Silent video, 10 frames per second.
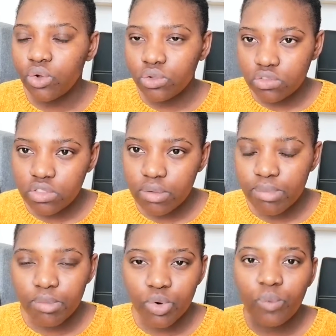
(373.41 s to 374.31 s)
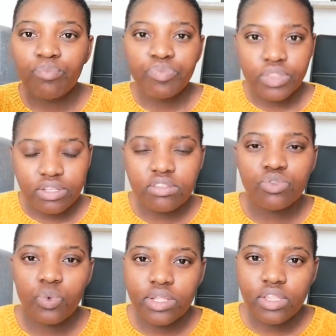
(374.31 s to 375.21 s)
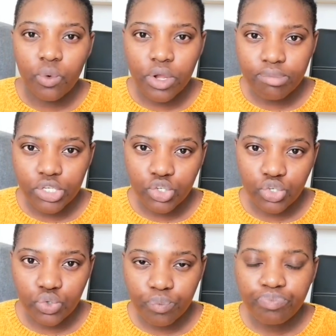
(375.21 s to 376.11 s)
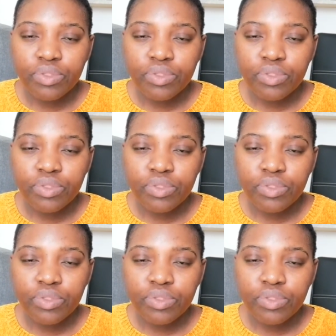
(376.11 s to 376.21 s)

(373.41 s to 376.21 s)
go to the memo. This is what they want me to do.